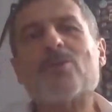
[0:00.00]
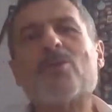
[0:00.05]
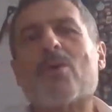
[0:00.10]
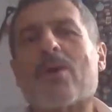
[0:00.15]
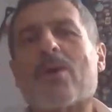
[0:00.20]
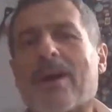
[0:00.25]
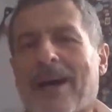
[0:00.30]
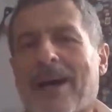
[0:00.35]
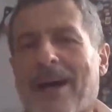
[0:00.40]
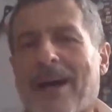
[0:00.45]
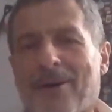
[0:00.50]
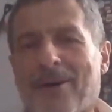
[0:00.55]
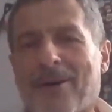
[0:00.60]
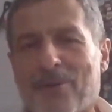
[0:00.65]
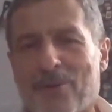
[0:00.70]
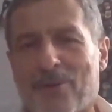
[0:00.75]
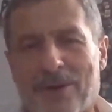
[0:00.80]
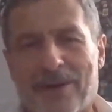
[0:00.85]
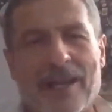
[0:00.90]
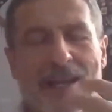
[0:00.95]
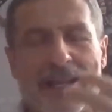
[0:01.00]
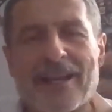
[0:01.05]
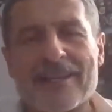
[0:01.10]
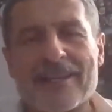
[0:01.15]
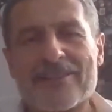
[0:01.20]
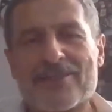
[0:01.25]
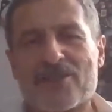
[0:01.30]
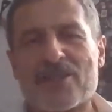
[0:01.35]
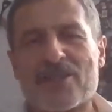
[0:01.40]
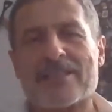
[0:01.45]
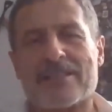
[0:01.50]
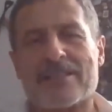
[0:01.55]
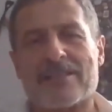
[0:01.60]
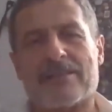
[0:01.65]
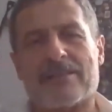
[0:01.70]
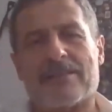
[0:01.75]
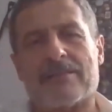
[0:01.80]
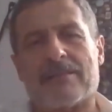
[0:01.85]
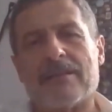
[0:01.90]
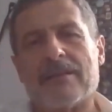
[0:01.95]
I don't know how.
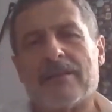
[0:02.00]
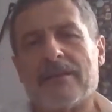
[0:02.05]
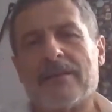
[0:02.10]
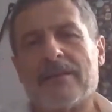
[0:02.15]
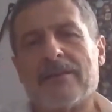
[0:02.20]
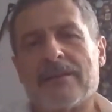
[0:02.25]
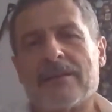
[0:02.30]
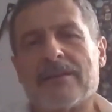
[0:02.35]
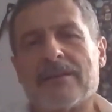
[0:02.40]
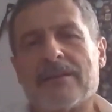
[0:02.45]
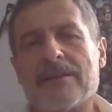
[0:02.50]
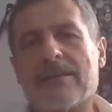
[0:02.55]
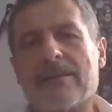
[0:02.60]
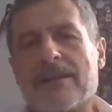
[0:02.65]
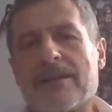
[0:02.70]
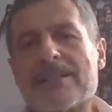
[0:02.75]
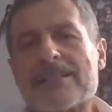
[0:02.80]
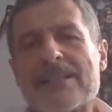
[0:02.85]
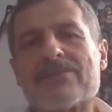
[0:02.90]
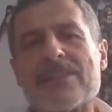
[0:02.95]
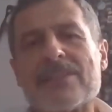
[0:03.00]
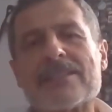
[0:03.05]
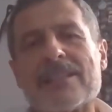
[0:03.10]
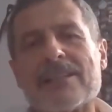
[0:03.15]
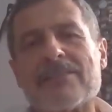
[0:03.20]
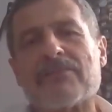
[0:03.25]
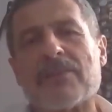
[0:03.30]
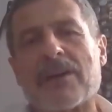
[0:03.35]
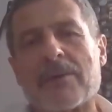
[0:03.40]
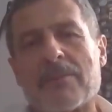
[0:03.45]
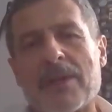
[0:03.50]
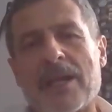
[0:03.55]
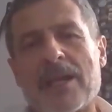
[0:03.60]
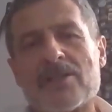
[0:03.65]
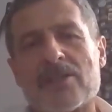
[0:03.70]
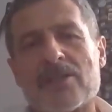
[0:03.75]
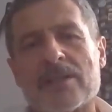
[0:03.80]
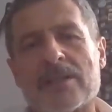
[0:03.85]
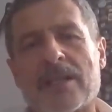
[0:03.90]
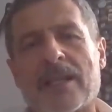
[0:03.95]
I just received this
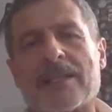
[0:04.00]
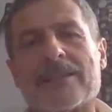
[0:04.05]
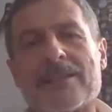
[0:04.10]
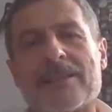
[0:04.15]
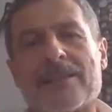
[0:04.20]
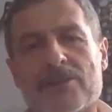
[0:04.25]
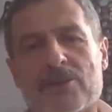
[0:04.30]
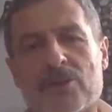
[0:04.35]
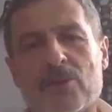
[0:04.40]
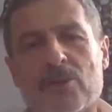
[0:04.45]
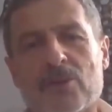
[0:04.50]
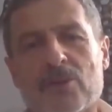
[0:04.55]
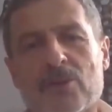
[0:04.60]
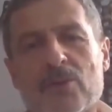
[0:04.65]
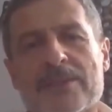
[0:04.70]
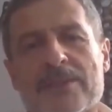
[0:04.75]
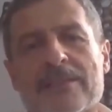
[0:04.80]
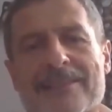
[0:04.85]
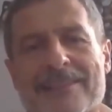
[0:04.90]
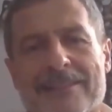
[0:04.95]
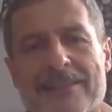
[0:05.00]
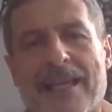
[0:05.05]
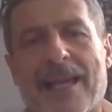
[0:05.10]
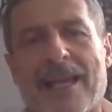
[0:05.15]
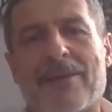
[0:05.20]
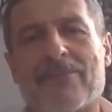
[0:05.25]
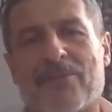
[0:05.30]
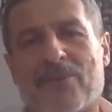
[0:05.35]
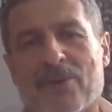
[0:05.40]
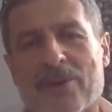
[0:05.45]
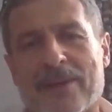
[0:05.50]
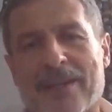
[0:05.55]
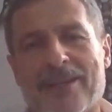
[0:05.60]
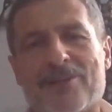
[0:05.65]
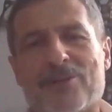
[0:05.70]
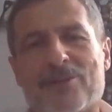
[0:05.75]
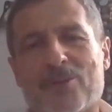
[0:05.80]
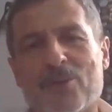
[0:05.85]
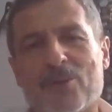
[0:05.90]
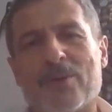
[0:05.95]
information and understood that it's
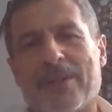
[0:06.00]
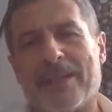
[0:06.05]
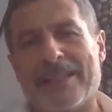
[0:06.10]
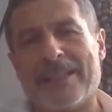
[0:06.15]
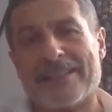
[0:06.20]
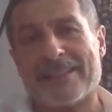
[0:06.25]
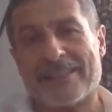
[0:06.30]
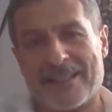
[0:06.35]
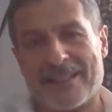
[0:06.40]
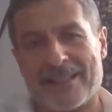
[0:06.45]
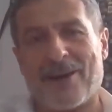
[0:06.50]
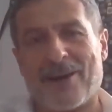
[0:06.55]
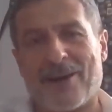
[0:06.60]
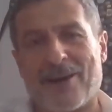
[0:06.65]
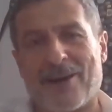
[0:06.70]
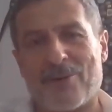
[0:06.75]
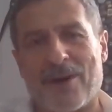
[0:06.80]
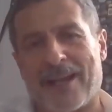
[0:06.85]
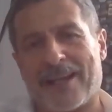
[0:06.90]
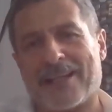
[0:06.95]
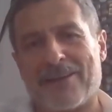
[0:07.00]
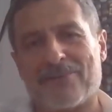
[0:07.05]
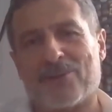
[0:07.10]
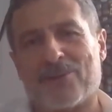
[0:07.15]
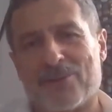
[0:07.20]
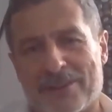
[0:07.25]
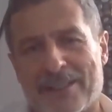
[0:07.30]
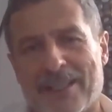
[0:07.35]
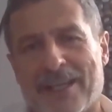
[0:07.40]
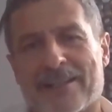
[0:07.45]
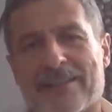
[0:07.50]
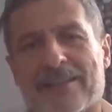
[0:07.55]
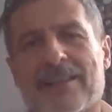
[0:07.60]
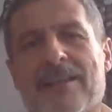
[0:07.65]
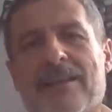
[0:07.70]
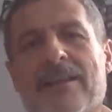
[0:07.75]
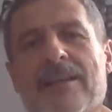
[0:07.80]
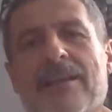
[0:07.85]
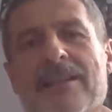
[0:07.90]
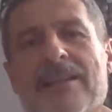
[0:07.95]
time for K2. It's now. I have to
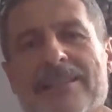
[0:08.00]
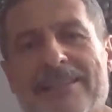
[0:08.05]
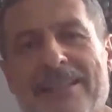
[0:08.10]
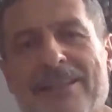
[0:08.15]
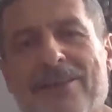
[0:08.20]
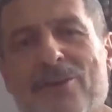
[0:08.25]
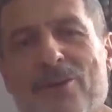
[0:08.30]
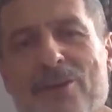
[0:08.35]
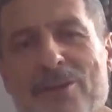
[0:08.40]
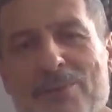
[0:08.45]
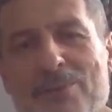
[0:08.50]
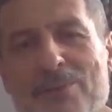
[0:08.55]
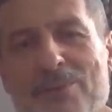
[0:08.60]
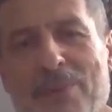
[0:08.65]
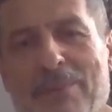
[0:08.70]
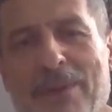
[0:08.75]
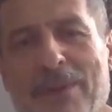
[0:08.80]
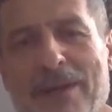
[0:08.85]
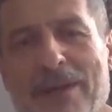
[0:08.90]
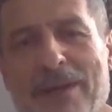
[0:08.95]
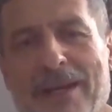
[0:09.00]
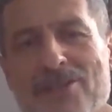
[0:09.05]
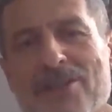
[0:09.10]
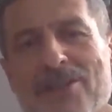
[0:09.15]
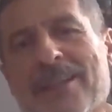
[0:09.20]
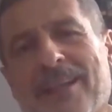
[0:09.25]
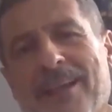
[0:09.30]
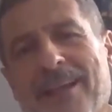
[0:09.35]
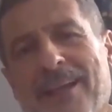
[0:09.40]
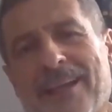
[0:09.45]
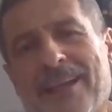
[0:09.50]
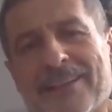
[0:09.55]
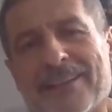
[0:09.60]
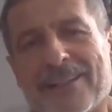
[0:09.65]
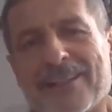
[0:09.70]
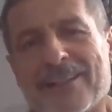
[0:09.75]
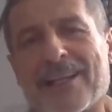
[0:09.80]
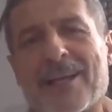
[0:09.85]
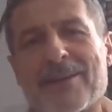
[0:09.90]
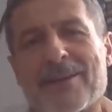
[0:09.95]
start serious
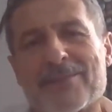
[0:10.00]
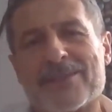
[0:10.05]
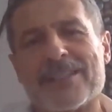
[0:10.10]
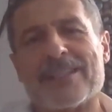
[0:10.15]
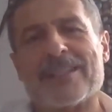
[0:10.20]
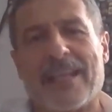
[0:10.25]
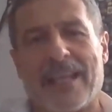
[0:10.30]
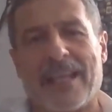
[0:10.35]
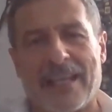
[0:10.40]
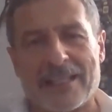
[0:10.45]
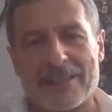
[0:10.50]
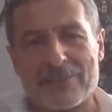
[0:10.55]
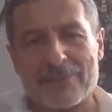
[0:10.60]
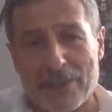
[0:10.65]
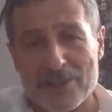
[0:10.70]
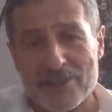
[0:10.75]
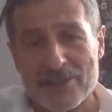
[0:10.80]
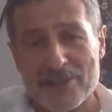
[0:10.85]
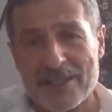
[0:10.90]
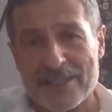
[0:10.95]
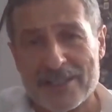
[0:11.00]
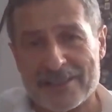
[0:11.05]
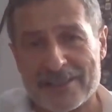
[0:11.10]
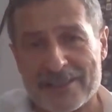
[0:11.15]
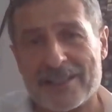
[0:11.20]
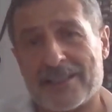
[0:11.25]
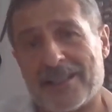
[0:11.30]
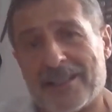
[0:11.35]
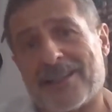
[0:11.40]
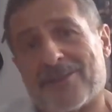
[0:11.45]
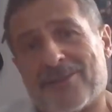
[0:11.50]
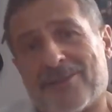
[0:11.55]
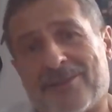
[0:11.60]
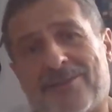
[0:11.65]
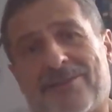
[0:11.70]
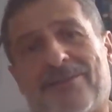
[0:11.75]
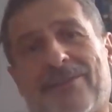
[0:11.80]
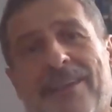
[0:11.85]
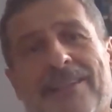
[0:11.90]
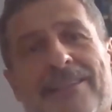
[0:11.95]
preparation and climb, especially this
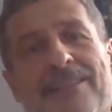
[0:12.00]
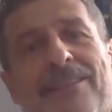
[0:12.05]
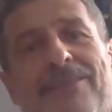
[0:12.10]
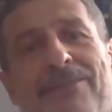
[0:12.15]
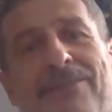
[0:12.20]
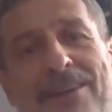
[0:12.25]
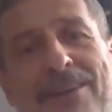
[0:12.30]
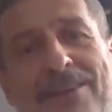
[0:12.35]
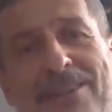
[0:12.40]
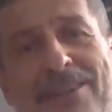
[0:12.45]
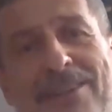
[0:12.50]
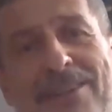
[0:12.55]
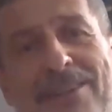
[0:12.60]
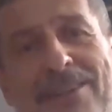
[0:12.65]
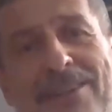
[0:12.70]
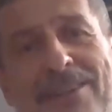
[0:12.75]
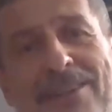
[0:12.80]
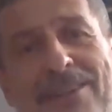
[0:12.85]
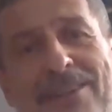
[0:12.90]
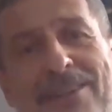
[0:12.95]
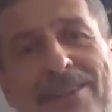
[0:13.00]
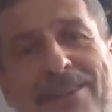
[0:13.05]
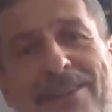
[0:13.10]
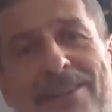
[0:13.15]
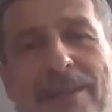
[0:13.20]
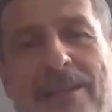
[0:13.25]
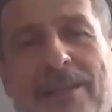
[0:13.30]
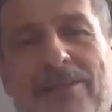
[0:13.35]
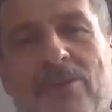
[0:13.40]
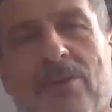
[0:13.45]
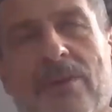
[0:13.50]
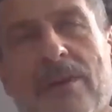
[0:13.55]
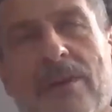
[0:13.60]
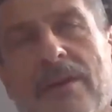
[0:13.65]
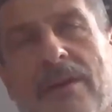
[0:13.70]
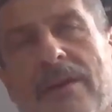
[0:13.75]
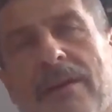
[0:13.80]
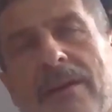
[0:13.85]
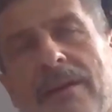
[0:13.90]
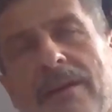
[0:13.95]
year, 2023, climb K2.
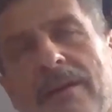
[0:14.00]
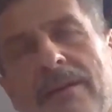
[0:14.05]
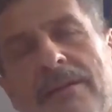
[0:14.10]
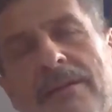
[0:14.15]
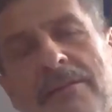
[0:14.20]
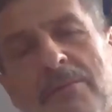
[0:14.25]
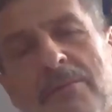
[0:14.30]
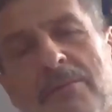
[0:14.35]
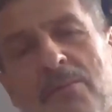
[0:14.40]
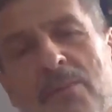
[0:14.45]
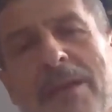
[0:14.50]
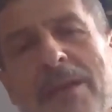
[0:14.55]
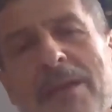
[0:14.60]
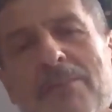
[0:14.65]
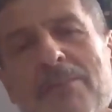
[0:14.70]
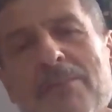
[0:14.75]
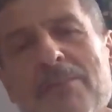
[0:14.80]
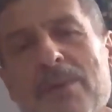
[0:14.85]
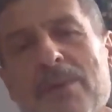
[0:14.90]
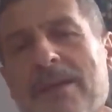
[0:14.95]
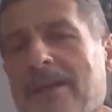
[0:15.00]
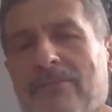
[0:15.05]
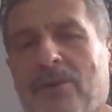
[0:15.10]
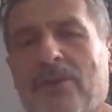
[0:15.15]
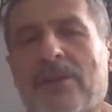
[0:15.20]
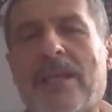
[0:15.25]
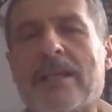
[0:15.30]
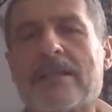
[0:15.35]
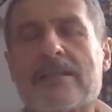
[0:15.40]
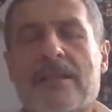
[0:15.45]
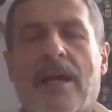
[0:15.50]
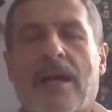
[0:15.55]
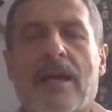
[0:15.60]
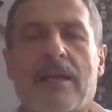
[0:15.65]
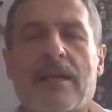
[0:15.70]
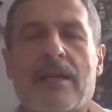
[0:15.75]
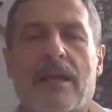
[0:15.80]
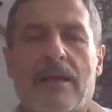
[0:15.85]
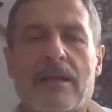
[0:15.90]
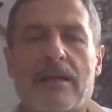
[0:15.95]
Maybe for
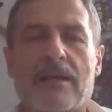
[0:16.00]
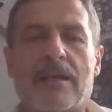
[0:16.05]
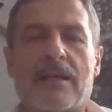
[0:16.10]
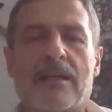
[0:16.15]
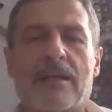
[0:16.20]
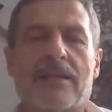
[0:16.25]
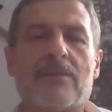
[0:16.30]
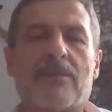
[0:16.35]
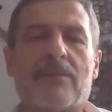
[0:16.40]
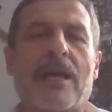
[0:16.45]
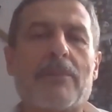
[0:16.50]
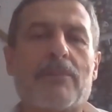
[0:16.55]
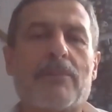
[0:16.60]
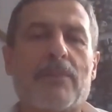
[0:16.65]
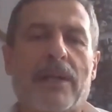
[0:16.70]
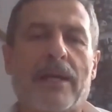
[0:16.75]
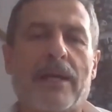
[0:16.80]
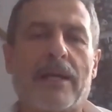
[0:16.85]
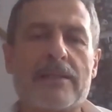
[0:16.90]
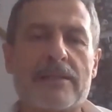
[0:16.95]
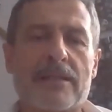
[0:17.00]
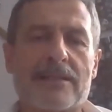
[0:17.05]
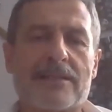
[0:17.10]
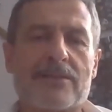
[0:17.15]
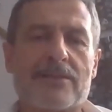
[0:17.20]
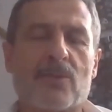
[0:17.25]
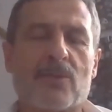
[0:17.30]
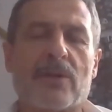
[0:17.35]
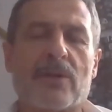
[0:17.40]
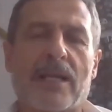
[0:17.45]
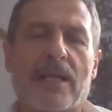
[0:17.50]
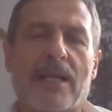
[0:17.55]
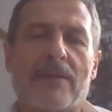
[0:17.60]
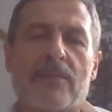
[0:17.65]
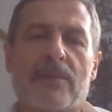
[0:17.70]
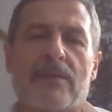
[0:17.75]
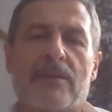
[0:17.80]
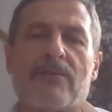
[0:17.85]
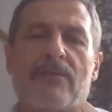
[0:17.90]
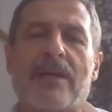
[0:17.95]
next, in my plans, it's to
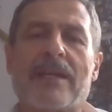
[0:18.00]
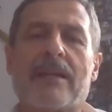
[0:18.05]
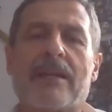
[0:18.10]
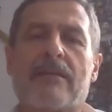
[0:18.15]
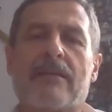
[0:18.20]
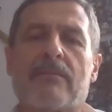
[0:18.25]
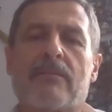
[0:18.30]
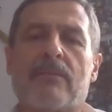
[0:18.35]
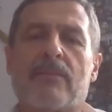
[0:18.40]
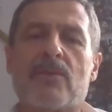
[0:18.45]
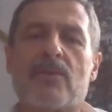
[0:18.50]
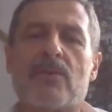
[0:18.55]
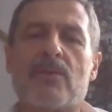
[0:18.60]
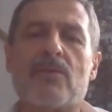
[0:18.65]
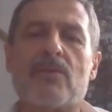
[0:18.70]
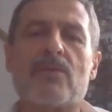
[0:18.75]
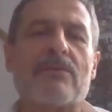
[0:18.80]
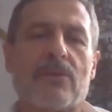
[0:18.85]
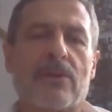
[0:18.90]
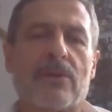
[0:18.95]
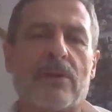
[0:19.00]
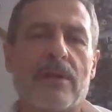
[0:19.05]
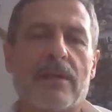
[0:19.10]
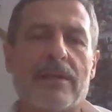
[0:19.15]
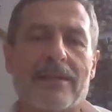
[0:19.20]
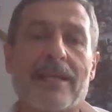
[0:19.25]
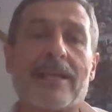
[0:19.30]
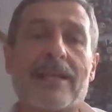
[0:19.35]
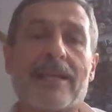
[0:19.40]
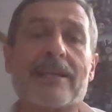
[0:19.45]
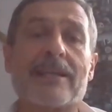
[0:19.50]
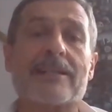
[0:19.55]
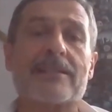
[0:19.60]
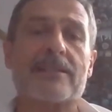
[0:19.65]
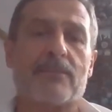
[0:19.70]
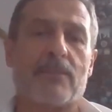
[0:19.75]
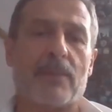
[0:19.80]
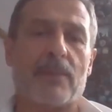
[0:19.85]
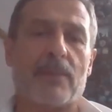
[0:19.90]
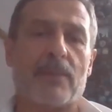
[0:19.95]
climb very beautiful
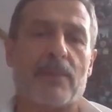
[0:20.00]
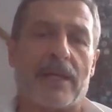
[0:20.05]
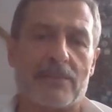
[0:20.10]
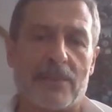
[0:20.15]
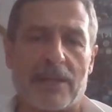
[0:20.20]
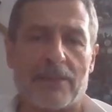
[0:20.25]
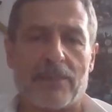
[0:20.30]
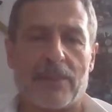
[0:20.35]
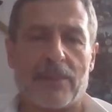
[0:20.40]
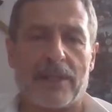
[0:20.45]
next plans.